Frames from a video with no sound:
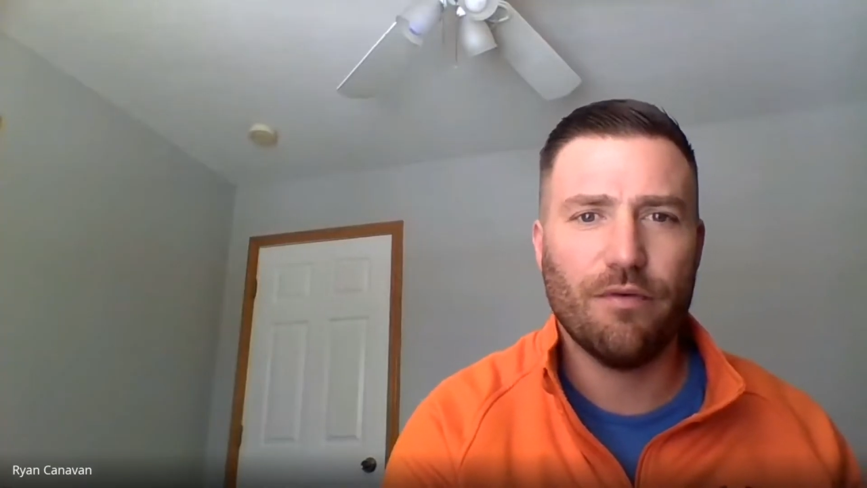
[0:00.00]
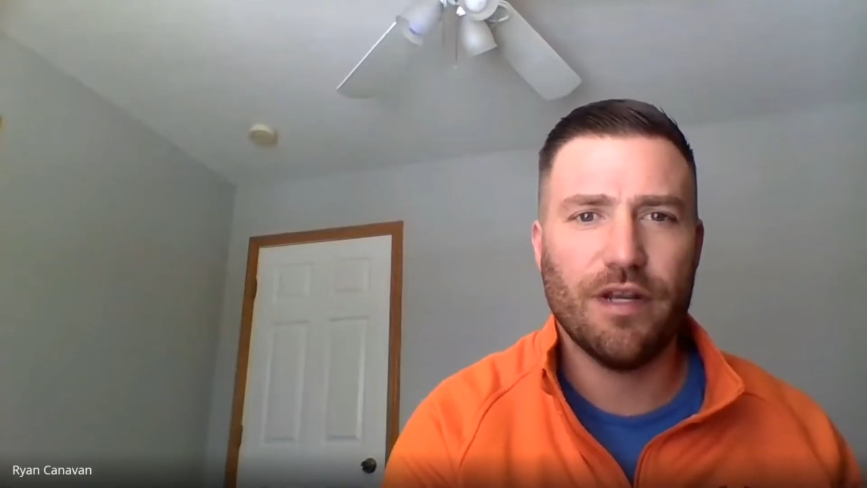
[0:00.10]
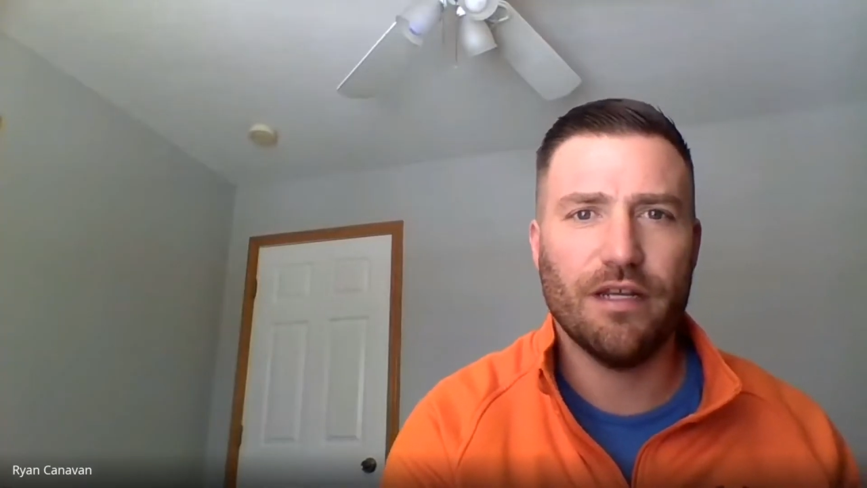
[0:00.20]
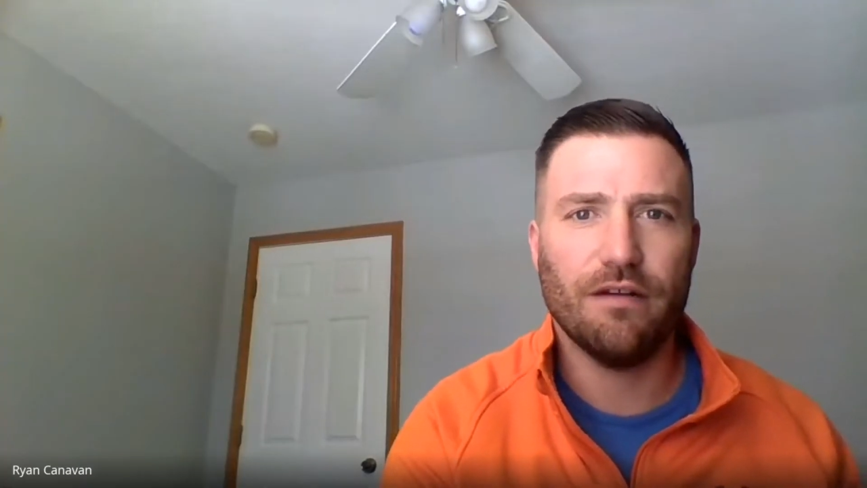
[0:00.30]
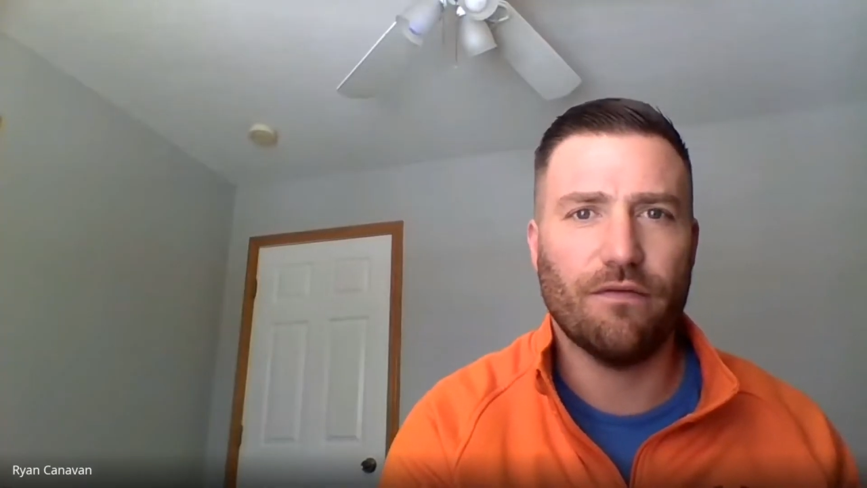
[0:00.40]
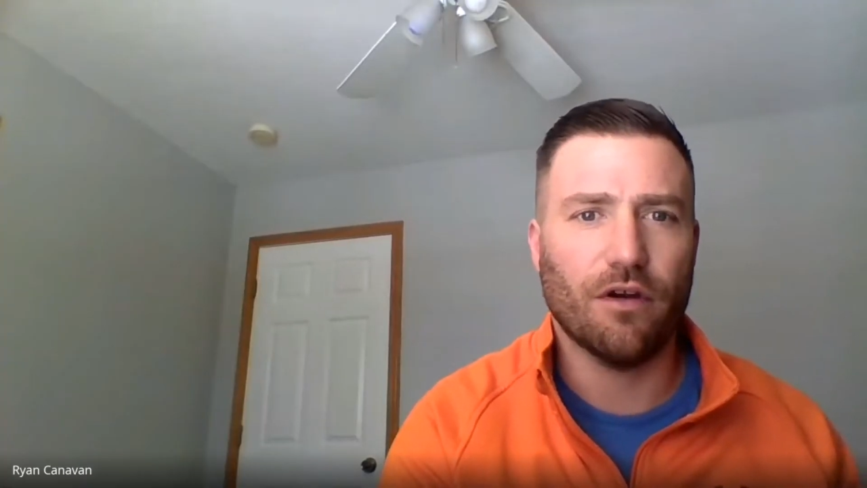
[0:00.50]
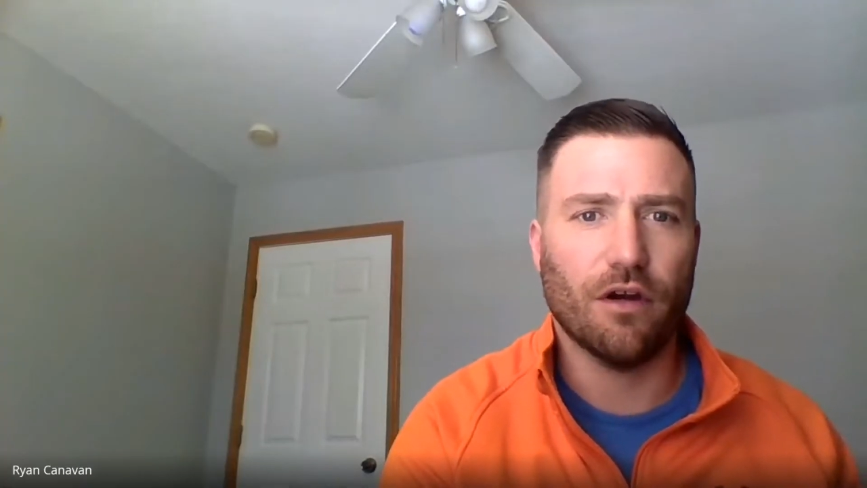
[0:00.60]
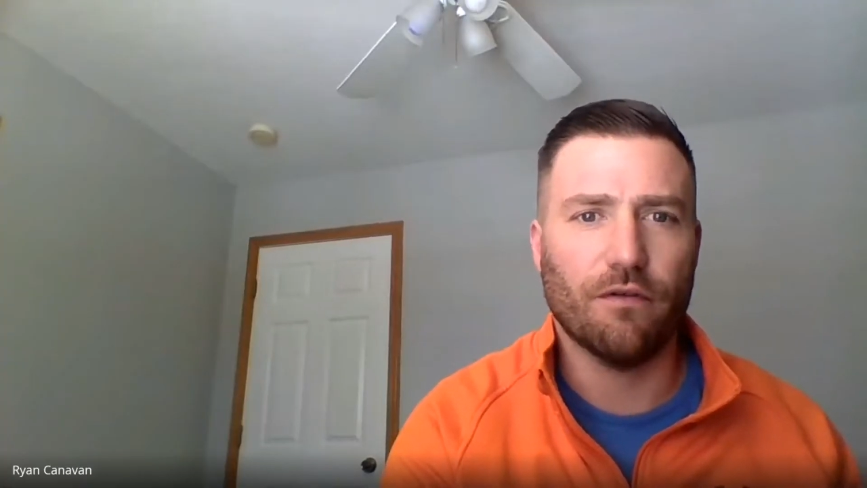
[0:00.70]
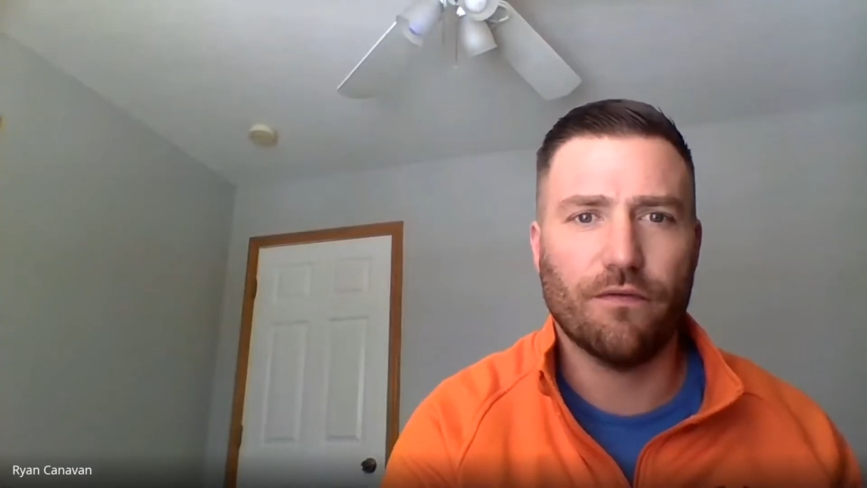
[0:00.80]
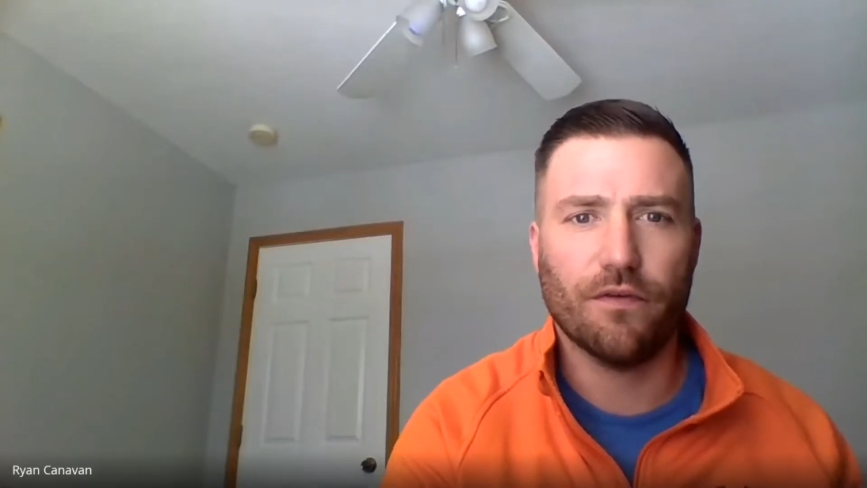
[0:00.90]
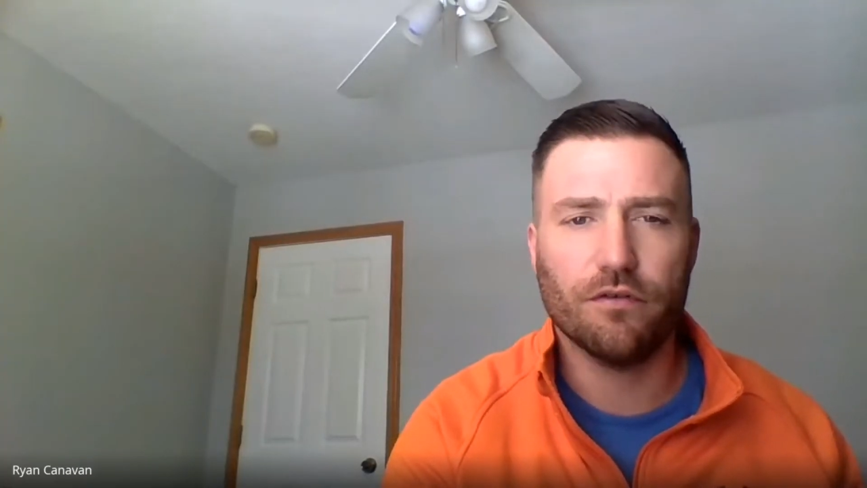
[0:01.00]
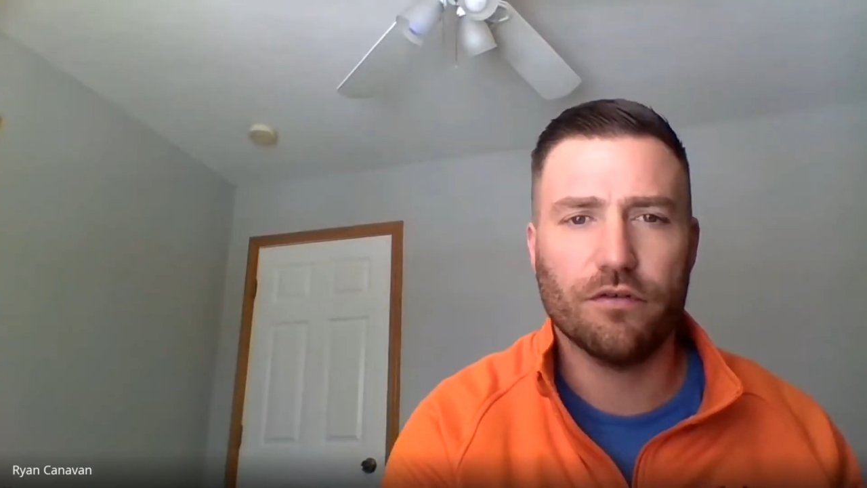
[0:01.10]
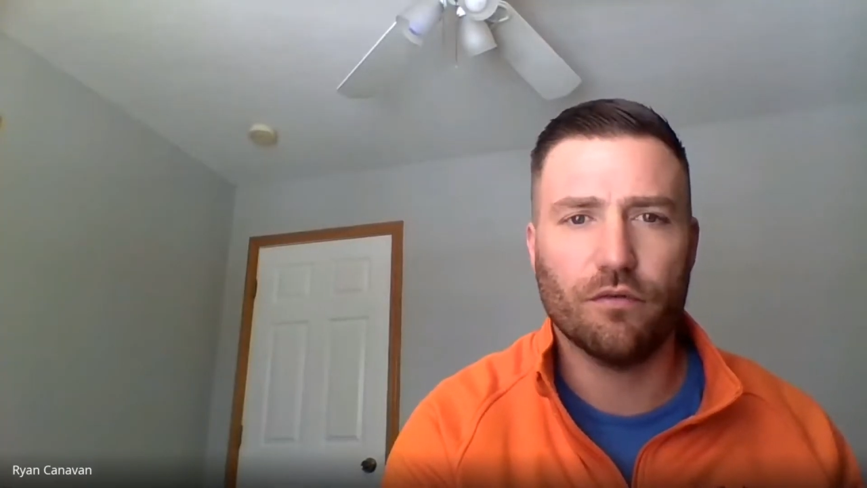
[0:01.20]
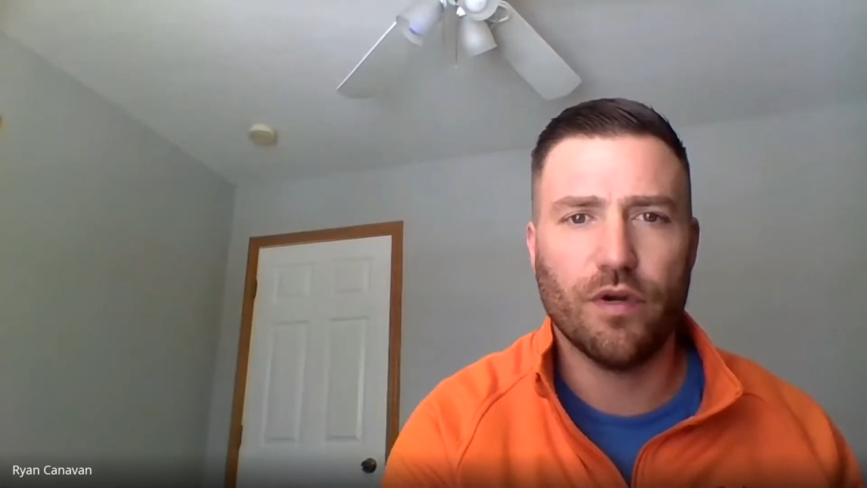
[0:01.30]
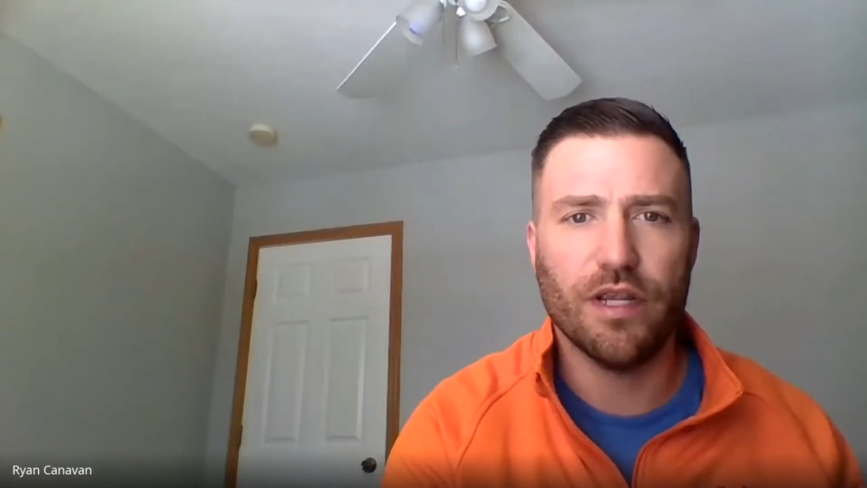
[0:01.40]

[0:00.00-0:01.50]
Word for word: our first week.